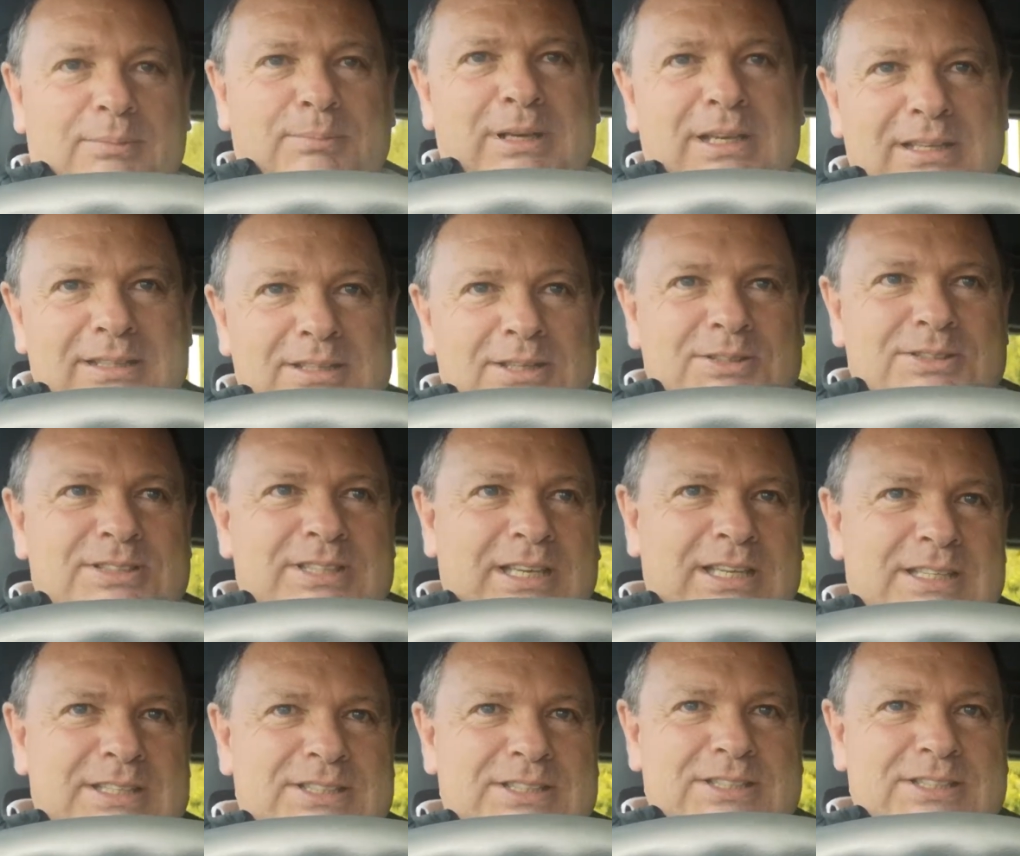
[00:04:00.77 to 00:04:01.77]
I mean, you
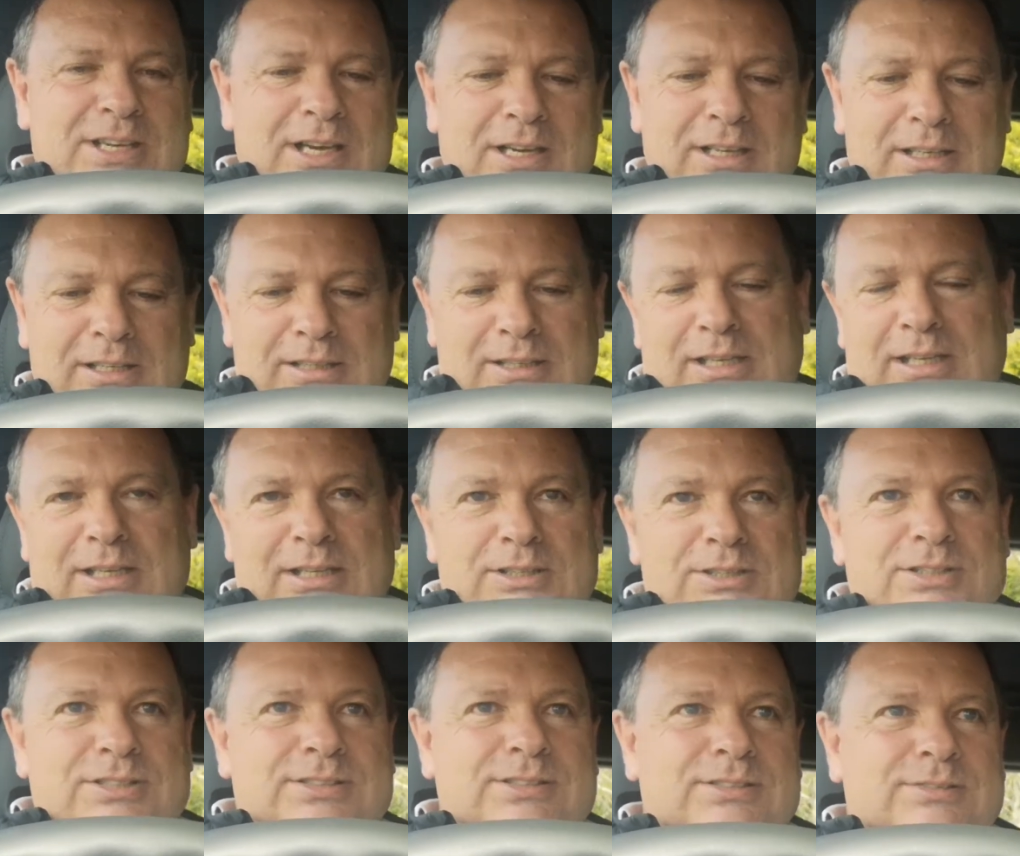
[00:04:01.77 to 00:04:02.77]
sit inside it,
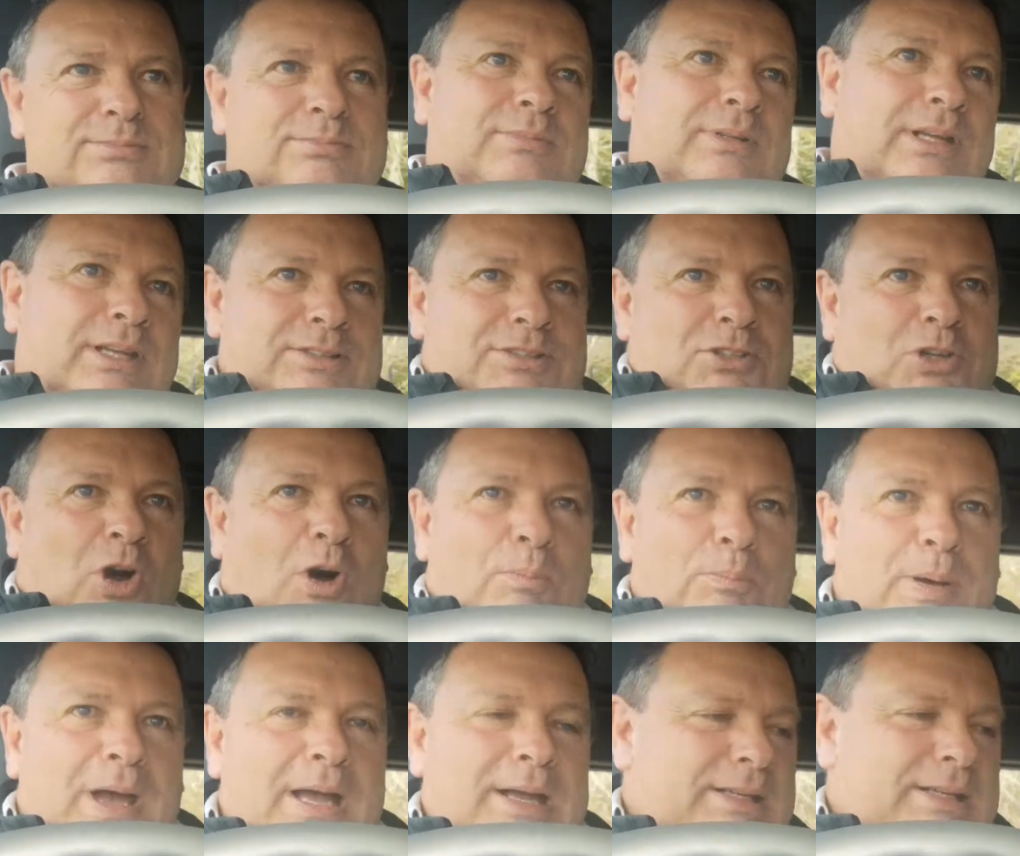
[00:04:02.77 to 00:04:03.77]
it's
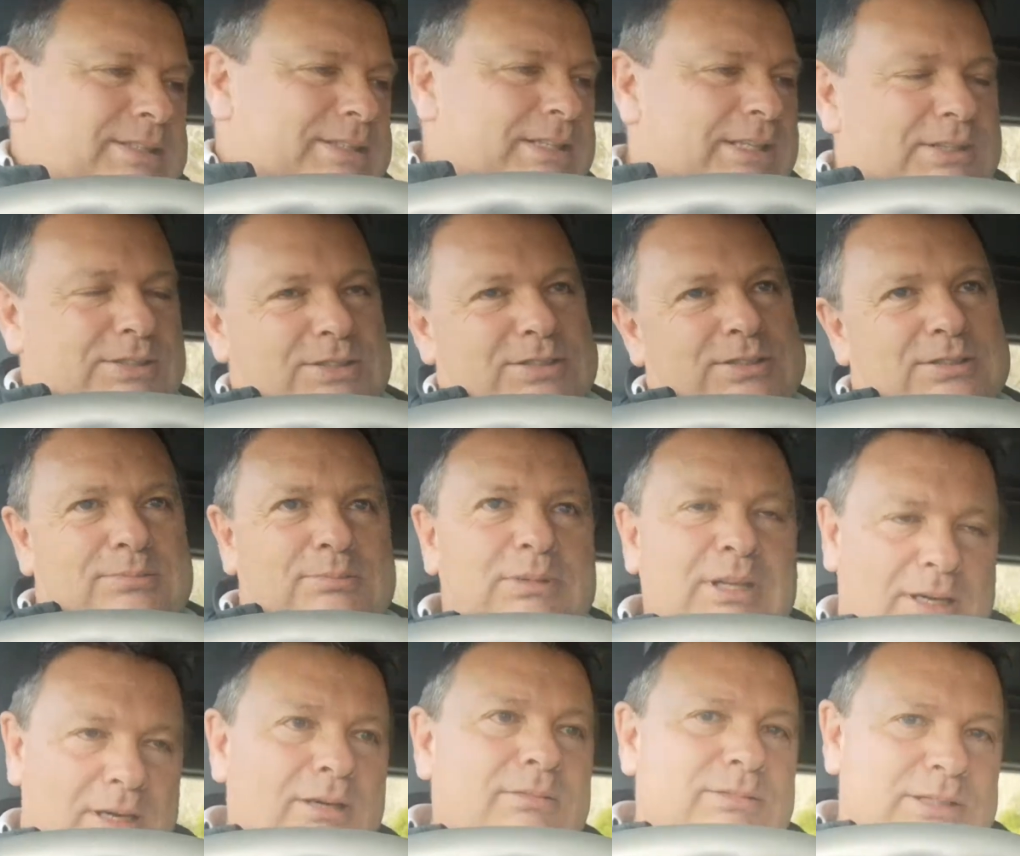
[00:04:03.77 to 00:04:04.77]
compact, it's,
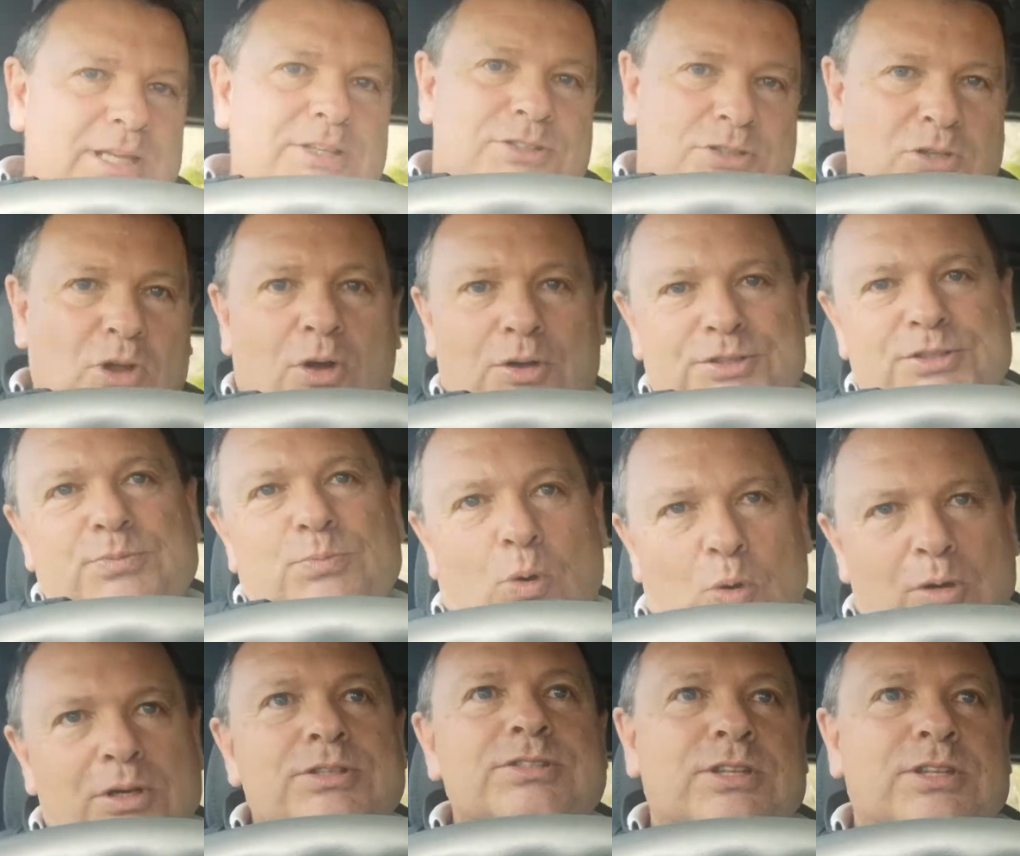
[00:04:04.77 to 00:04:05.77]
you know, it's not as
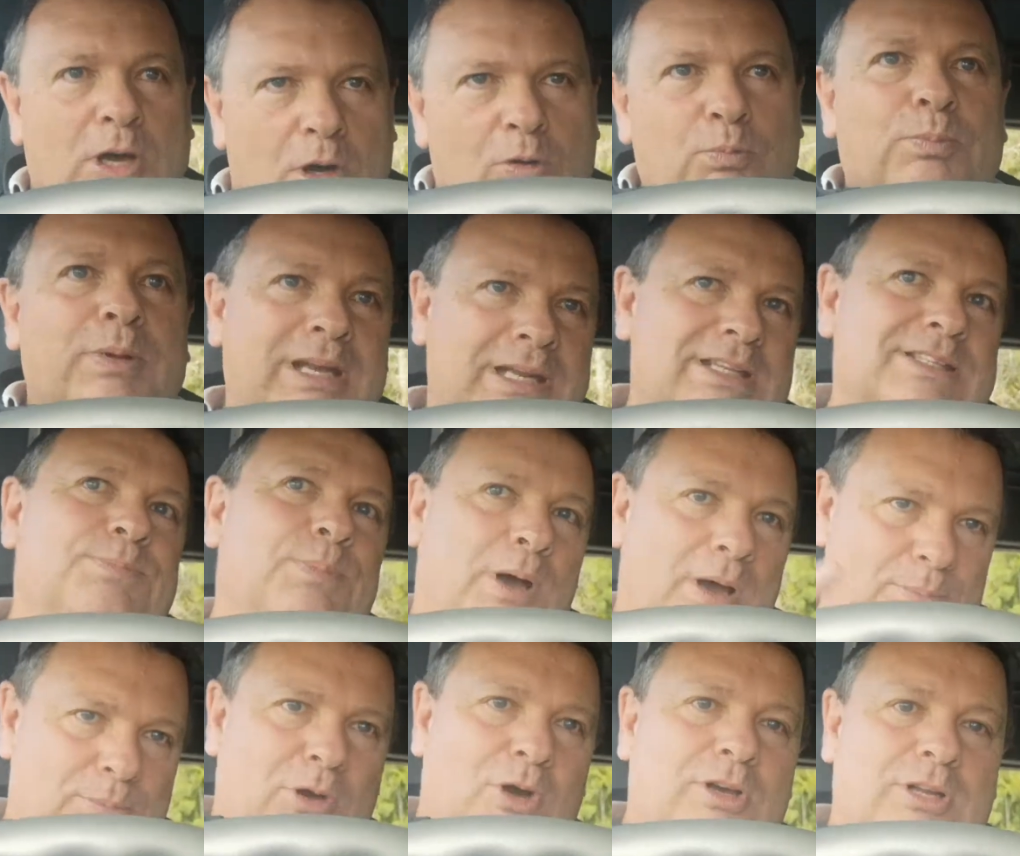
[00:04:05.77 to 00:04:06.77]
small as the old Minis,
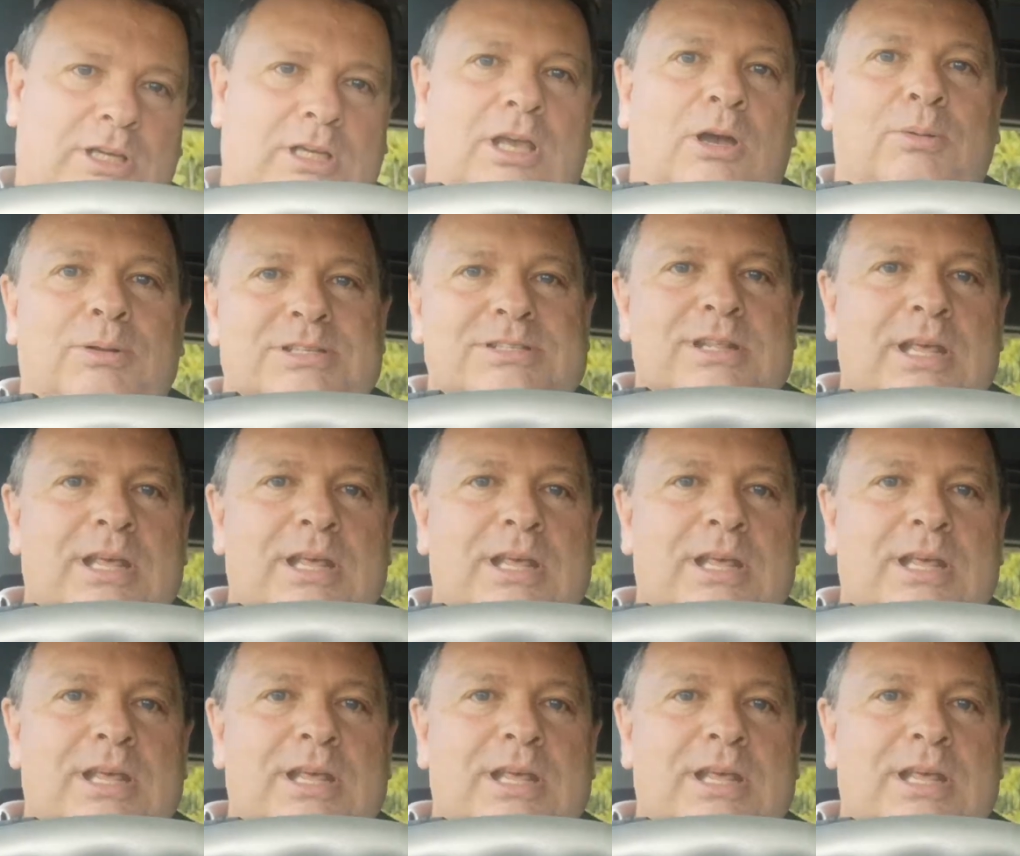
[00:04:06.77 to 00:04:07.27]
but I'm not going to go